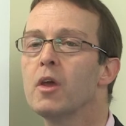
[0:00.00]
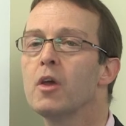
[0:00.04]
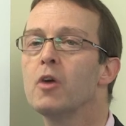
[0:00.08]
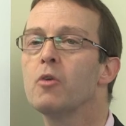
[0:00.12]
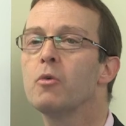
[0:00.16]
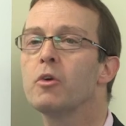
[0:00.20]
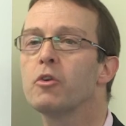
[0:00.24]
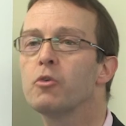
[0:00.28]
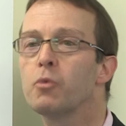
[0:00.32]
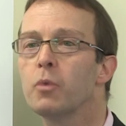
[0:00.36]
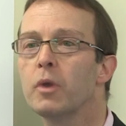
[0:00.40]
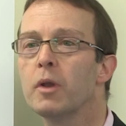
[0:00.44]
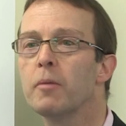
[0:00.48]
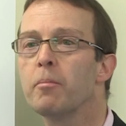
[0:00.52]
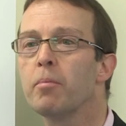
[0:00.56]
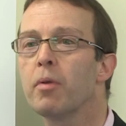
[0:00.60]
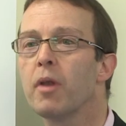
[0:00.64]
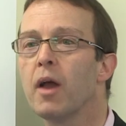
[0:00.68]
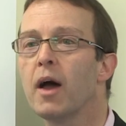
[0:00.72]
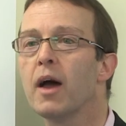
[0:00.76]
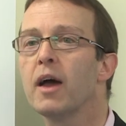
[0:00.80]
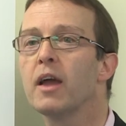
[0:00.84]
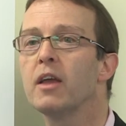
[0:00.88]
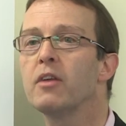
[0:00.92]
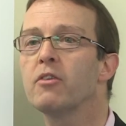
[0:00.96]
which will
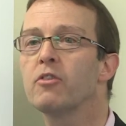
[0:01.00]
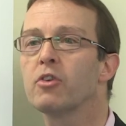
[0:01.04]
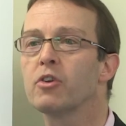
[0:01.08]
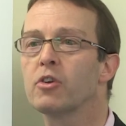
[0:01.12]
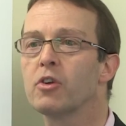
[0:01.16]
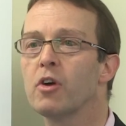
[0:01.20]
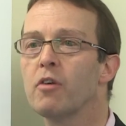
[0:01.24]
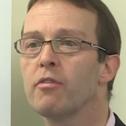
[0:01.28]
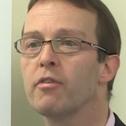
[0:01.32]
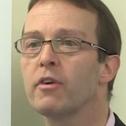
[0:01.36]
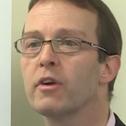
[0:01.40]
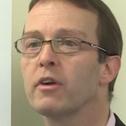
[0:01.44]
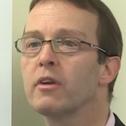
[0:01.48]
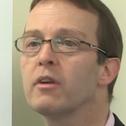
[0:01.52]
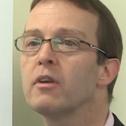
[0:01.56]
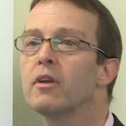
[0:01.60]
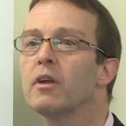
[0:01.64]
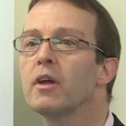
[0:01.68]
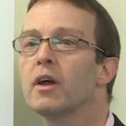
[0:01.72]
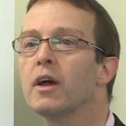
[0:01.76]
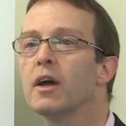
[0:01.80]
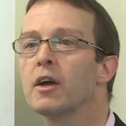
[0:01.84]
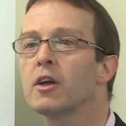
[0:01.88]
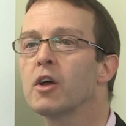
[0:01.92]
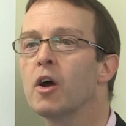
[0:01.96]
apply to govern
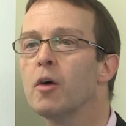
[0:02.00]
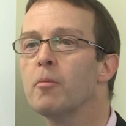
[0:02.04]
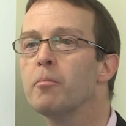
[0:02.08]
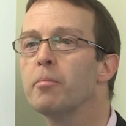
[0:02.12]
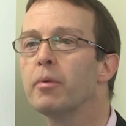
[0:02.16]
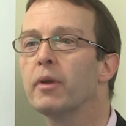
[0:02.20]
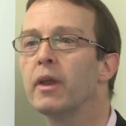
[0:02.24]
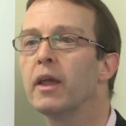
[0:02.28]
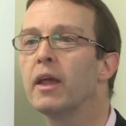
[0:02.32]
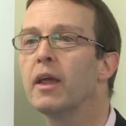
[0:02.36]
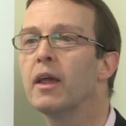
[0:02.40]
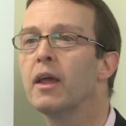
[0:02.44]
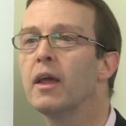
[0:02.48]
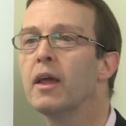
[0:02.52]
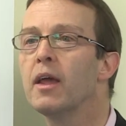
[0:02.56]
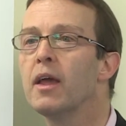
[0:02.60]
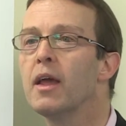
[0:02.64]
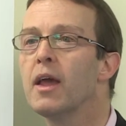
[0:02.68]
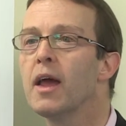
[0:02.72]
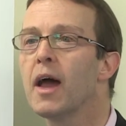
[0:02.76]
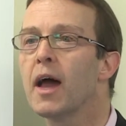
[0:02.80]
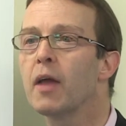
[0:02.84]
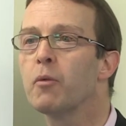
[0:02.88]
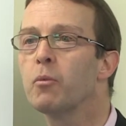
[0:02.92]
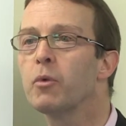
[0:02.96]
a company
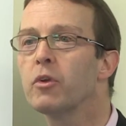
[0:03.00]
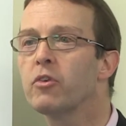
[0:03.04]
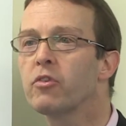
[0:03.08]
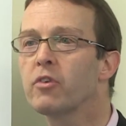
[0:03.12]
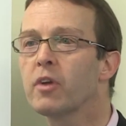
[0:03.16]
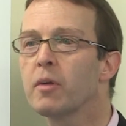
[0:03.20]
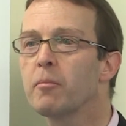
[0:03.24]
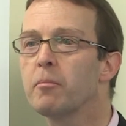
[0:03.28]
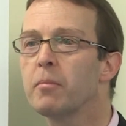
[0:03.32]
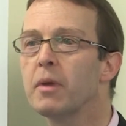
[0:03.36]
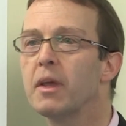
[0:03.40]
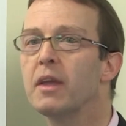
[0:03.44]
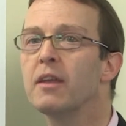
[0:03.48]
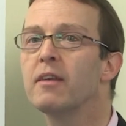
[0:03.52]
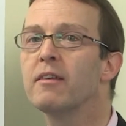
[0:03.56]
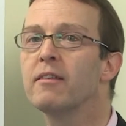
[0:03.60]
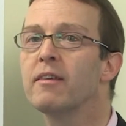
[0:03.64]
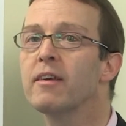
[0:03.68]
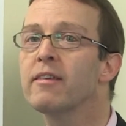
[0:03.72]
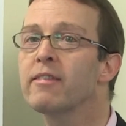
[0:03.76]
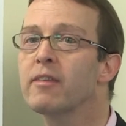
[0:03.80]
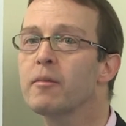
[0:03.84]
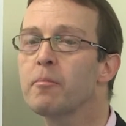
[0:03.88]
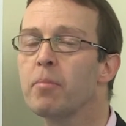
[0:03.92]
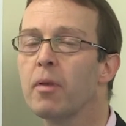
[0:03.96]
and which can be
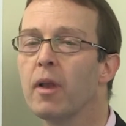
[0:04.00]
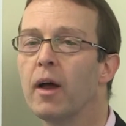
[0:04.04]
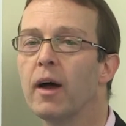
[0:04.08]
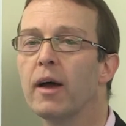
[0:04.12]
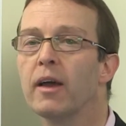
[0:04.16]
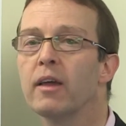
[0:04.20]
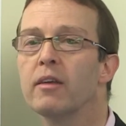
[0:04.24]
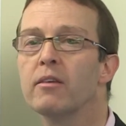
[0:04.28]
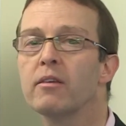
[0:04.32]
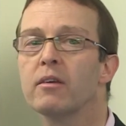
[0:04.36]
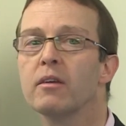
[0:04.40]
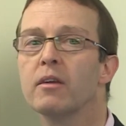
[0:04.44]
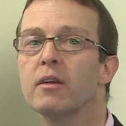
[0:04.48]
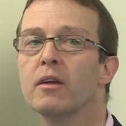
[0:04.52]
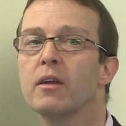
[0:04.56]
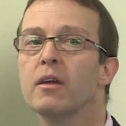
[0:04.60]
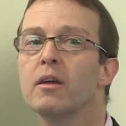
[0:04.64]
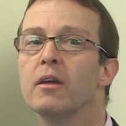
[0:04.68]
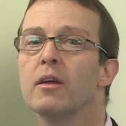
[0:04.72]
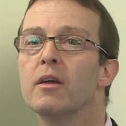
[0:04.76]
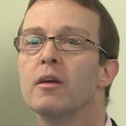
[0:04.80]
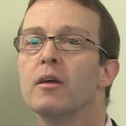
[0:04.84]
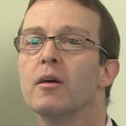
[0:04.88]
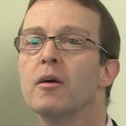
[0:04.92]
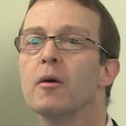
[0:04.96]
disapplied,
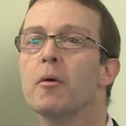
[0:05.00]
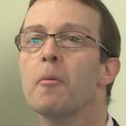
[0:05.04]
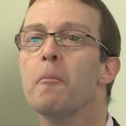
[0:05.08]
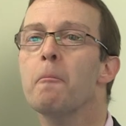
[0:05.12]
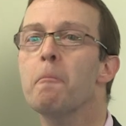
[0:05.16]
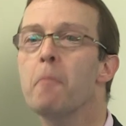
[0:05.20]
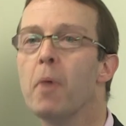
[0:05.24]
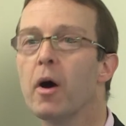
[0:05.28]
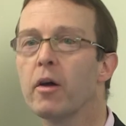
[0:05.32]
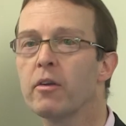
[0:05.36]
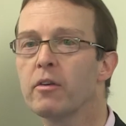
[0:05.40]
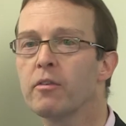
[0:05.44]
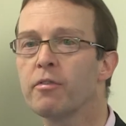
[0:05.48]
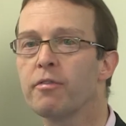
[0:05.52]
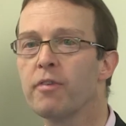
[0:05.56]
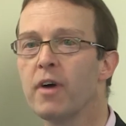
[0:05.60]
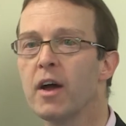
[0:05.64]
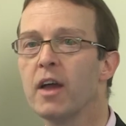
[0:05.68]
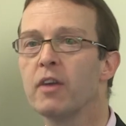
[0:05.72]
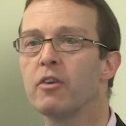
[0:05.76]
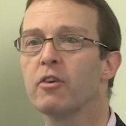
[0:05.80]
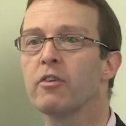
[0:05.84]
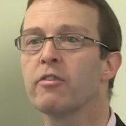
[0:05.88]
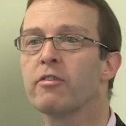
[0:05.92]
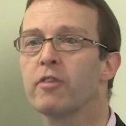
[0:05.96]

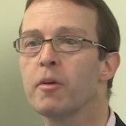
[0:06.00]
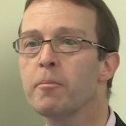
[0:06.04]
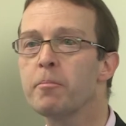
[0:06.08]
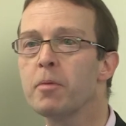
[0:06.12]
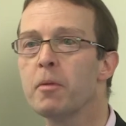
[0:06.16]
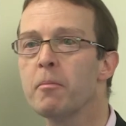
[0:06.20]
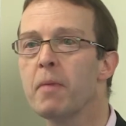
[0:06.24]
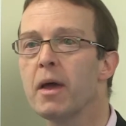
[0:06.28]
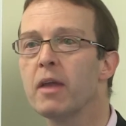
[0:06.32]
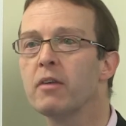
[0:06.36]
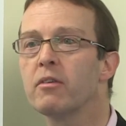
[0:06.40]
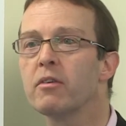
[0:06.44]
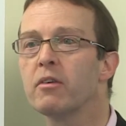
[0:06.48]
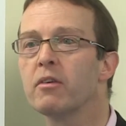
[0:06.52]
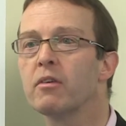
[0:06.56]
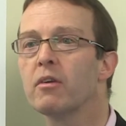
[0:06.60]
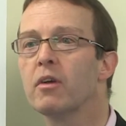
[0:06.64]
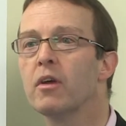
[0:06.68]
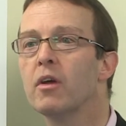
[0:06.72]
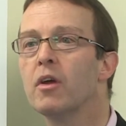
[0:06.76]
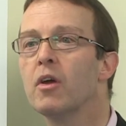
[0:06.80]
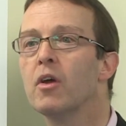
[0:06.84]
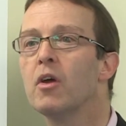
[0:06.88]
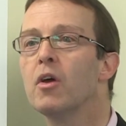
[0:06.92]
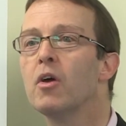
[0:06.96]
modified or supplemented
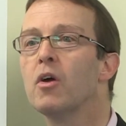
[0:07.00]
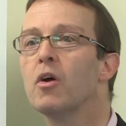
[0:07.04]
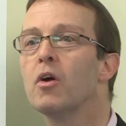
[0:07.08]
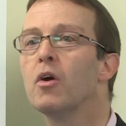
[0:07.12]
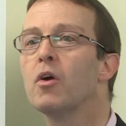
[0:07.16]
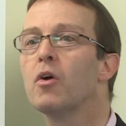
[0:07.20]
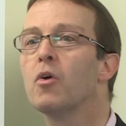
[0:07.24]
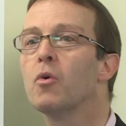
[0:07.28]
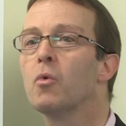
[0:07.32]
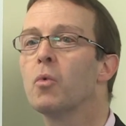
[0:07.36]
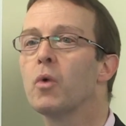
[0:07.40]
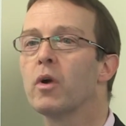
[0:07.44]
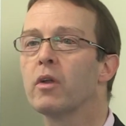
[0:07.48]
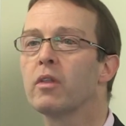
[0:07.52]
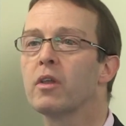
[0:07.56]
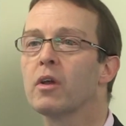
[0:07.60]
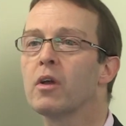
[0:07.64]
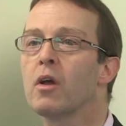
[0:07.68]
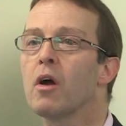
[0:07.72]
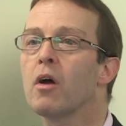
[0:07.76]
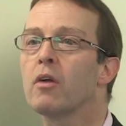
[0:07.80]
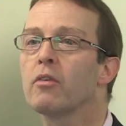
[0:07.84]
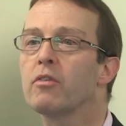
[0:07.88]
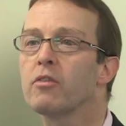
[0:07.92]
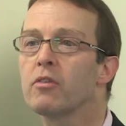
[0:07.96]
where the
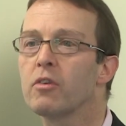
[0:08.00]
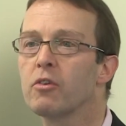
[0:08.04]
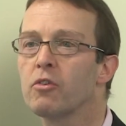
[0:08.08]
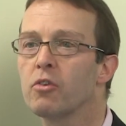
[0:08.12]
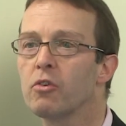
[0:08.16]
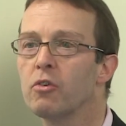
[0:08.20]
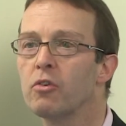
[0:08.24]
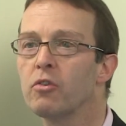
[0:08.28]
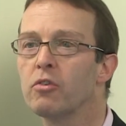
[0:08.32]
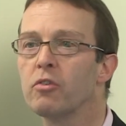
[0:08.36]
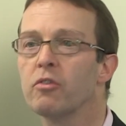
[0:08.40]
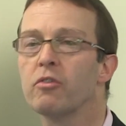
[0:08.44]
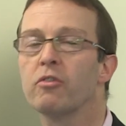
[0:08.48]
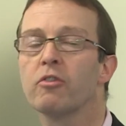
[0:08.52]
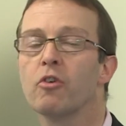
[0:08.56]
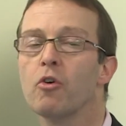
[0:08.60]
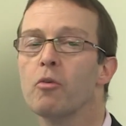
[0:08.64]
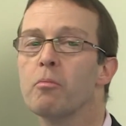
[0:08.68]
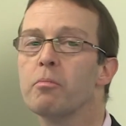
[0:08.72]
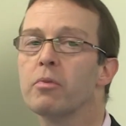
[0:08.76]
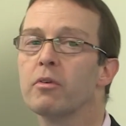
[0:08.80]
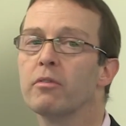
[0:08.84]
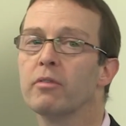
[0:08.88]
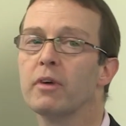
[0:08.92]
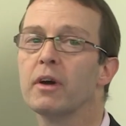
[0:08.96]
Constitution so
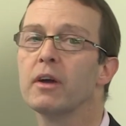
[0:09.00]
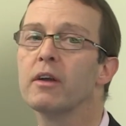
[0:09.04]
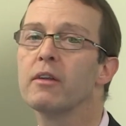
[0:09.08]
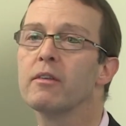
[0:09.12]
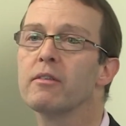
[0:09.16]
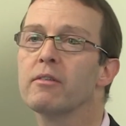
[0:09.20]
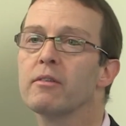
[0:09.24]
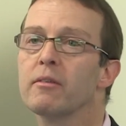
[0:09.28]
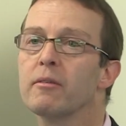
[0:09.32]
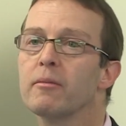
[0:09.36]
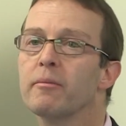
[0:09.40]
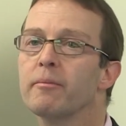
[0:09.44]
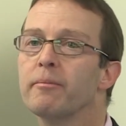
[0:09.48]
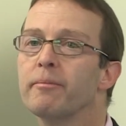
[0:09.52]
provides.